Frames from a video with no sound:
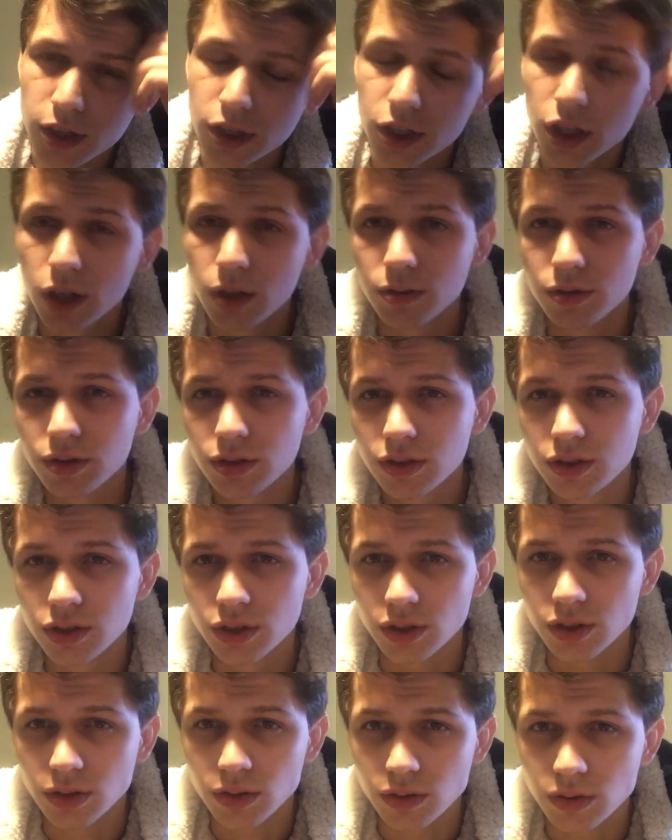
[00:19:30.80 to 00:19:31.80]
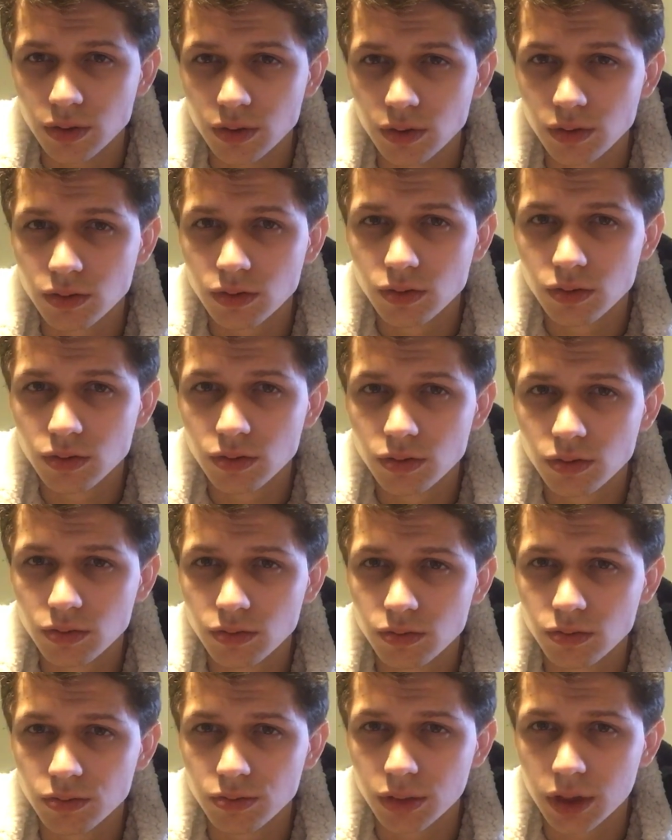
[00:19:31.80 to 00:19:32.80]
chose to
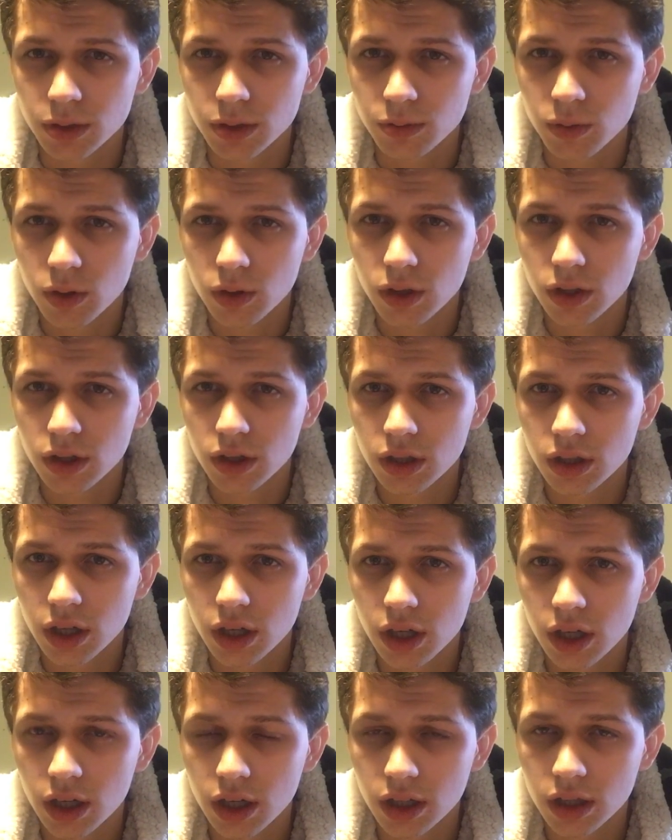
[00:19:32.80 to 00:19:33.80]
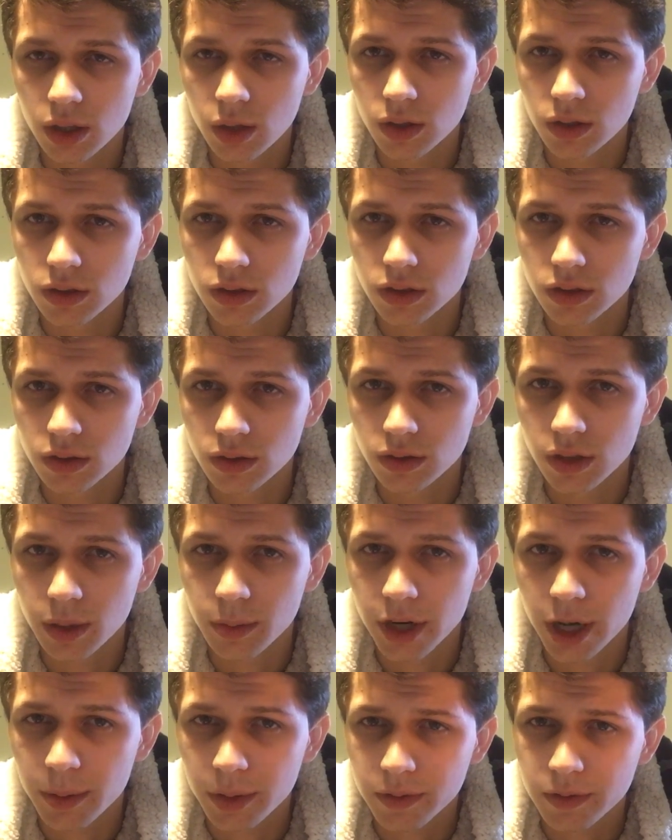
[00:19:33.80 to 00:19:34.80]
be more loyal to
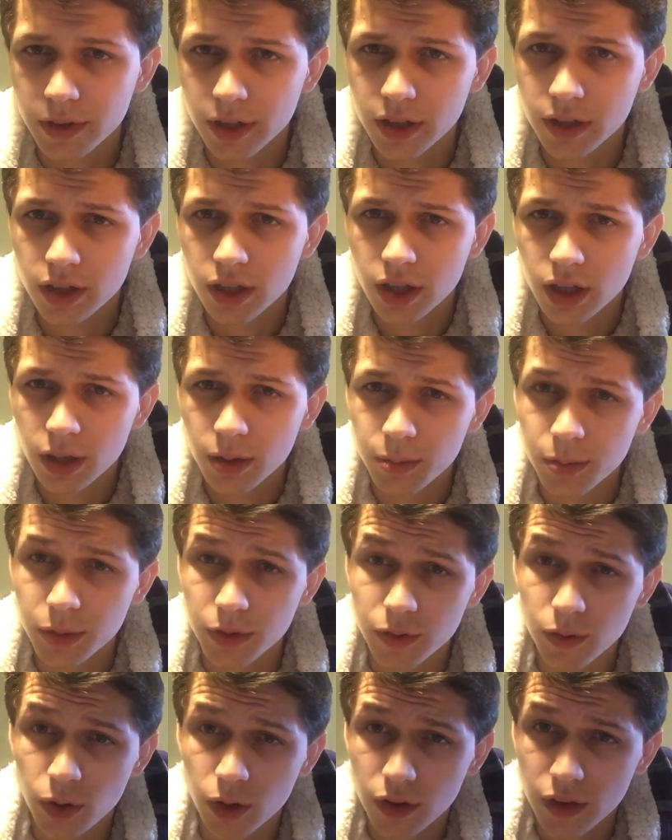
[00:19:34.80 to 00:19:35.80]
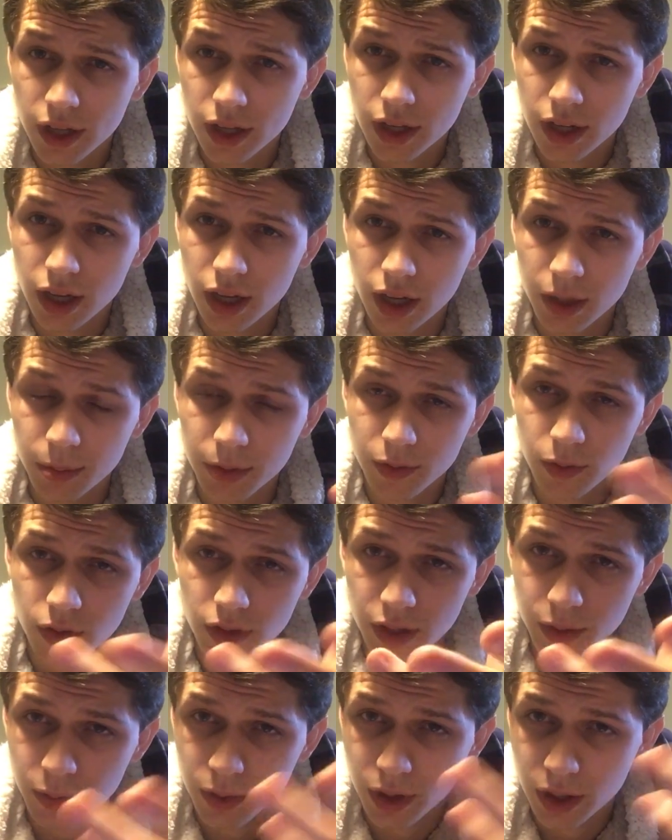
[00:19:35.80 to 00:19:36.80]
Abrahamic faith, before
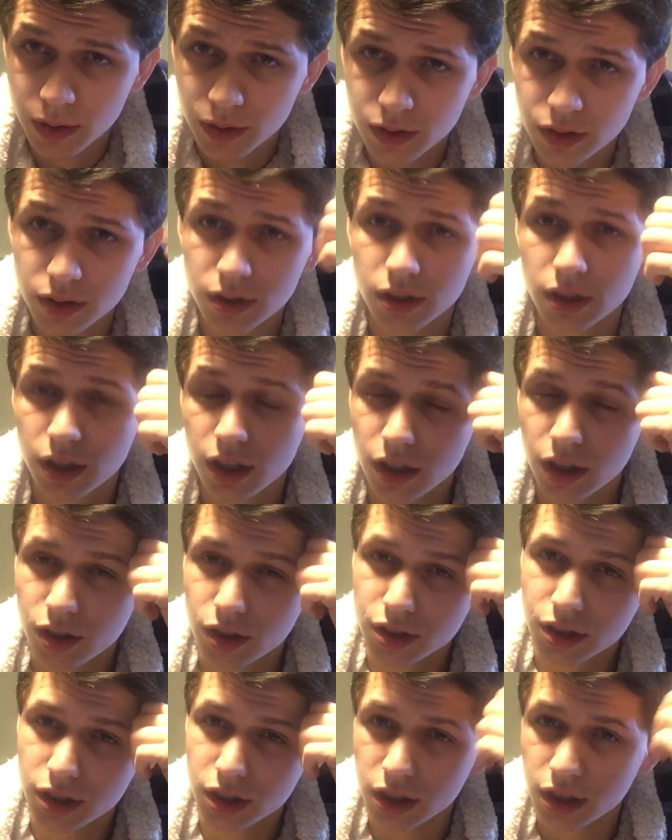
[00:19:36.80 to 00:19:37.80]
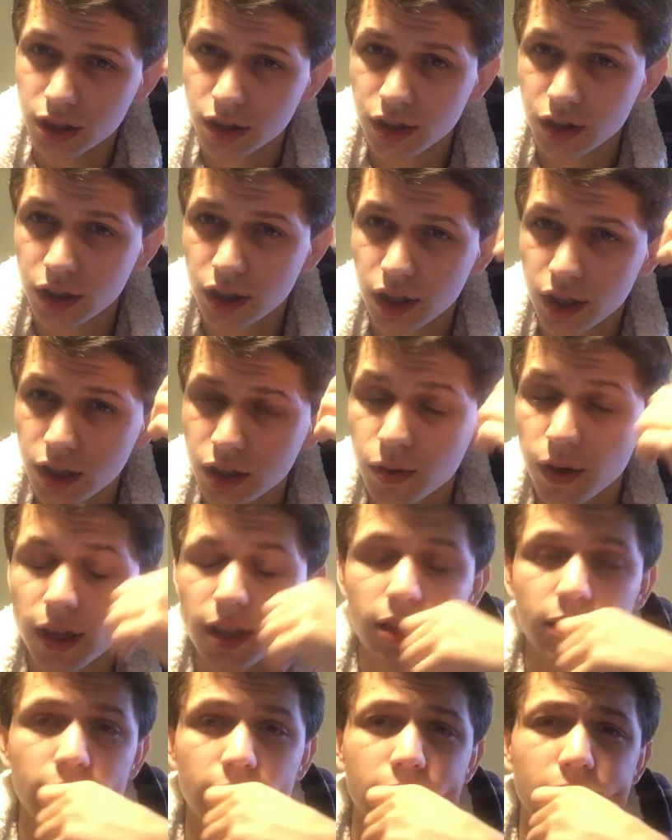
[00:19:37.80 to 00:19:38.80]
then when I was interested in Hindu
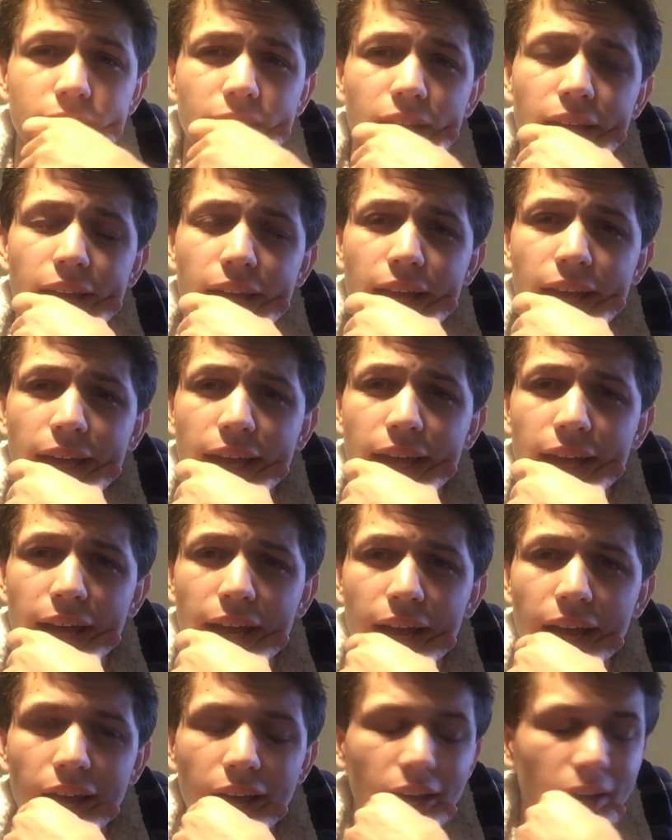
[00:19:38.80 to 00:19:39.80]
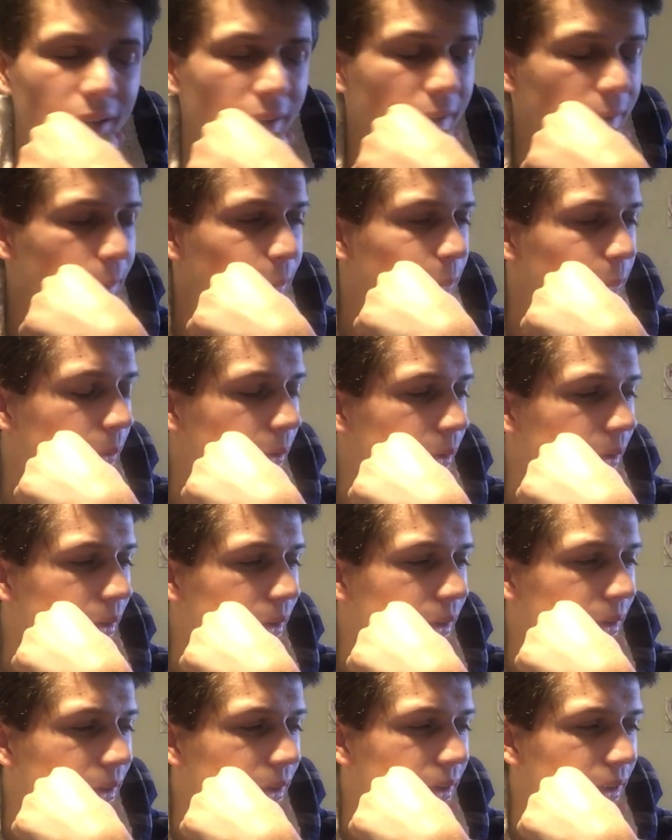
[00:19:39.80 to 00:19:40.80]
ideas,
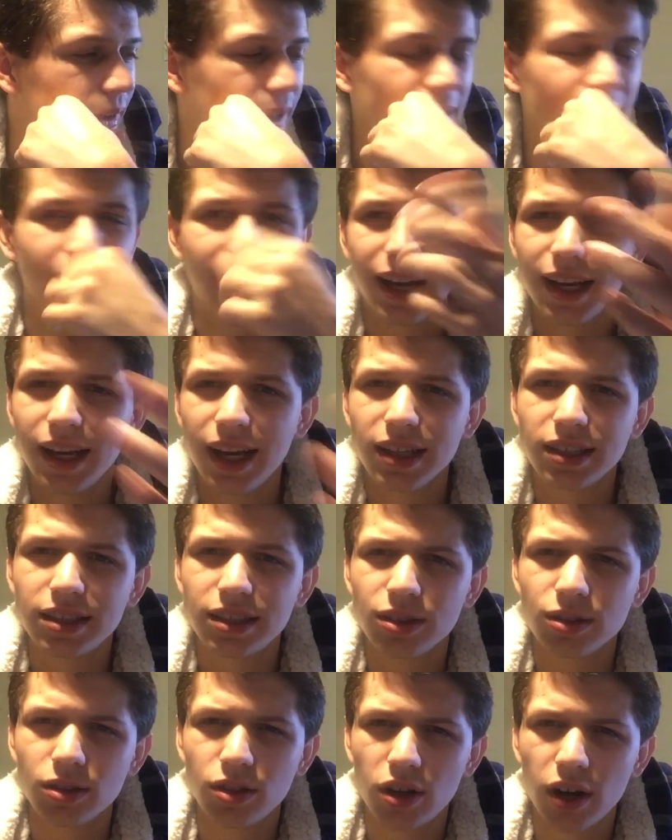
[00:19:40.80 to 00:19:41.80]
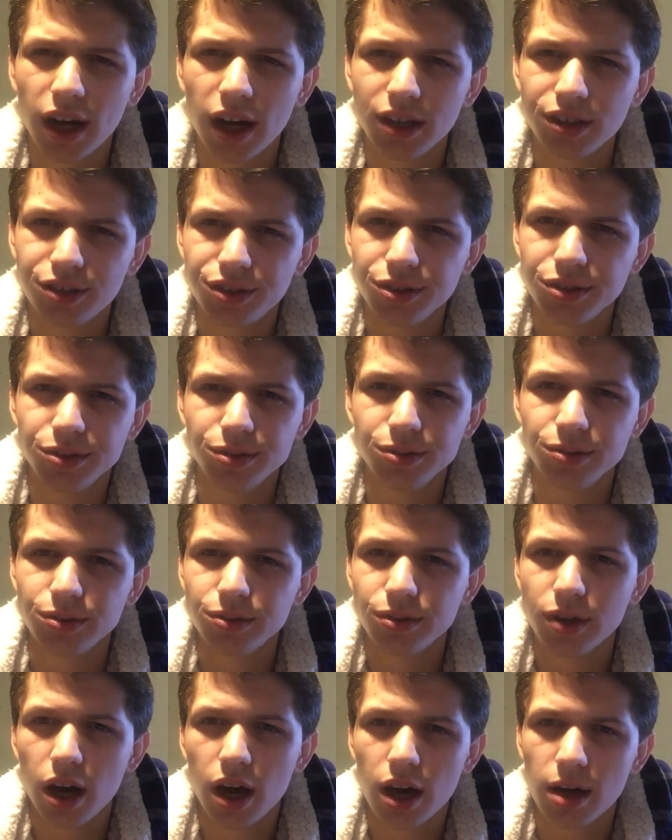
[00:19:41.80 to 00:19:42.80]
I still tried
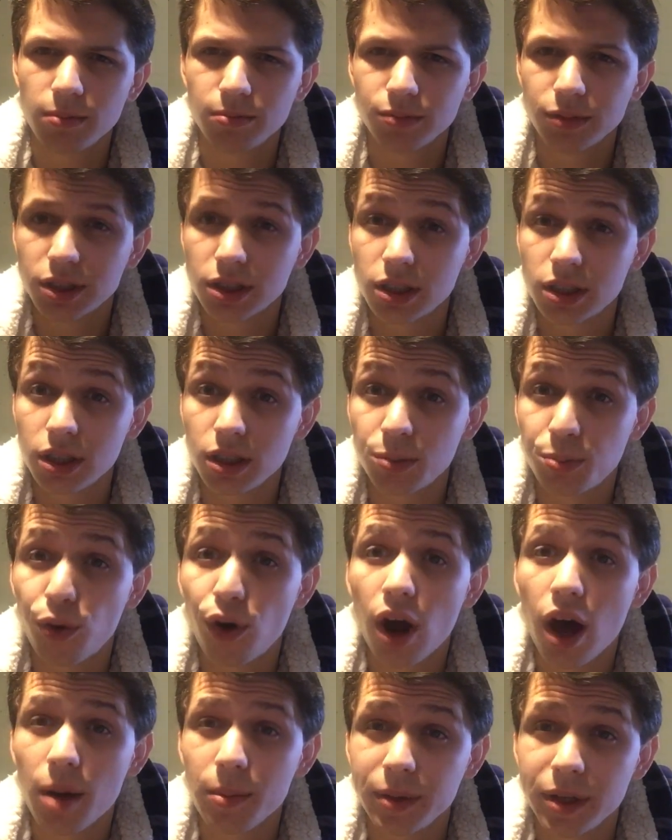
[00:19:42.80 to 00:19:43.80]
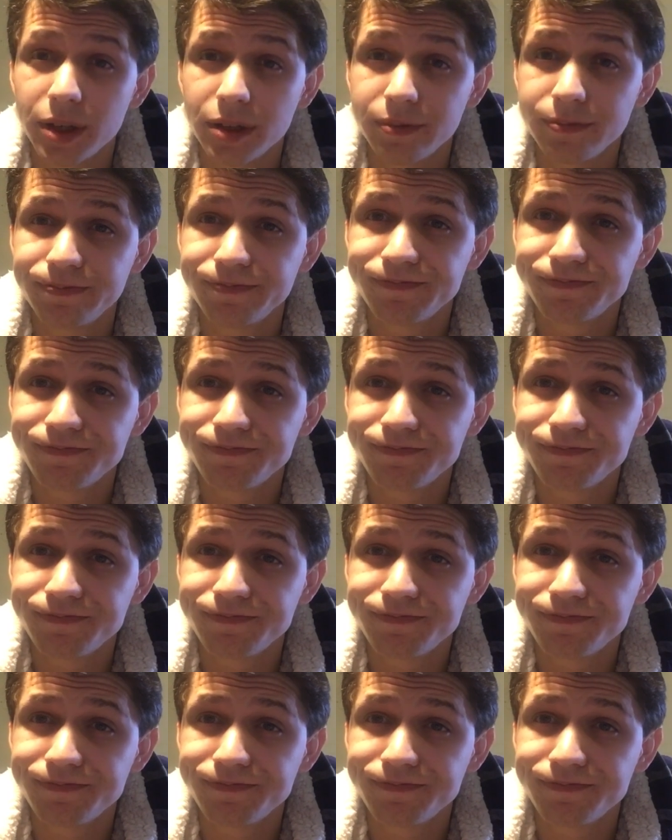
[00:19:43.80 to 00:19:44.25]
to seek Brahman,